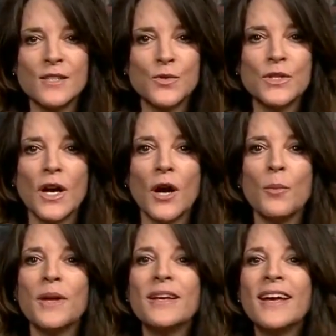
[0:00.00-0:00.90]
his
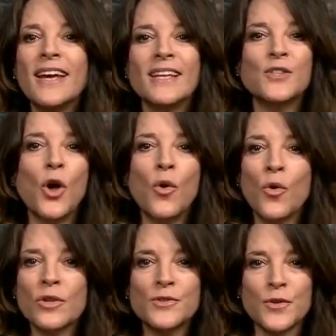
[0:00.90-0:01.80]
retirement, it's all
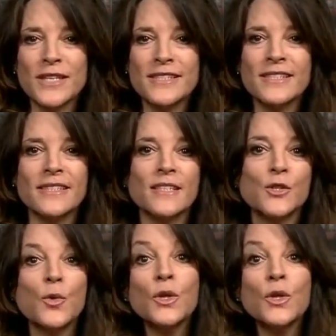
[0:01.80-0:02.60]
horse races, and it's it?